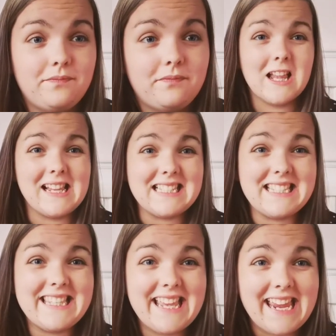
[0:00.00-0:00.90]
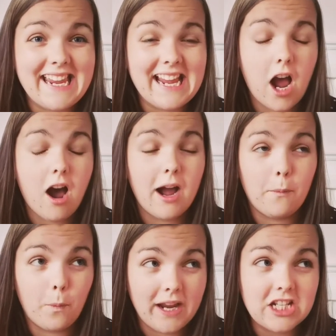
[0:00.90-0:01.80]
So this thing I
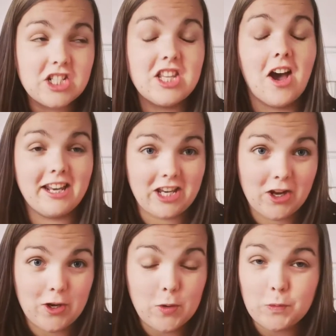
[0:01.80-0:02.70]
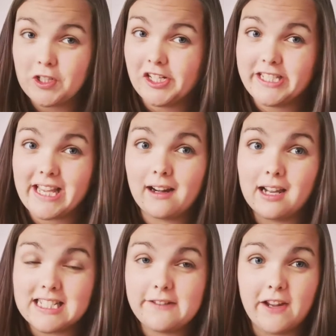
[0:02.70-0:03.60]
wish that I knew was
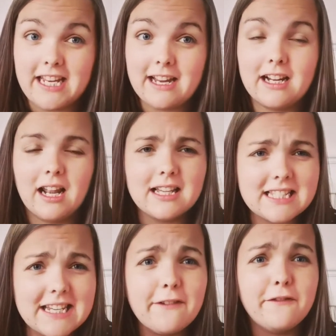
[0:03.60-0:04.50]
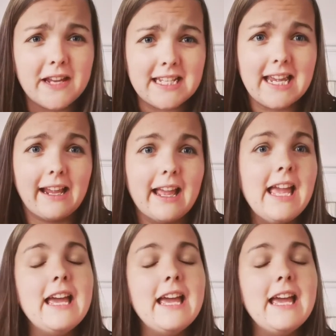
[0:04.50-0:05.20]
cluster feeding.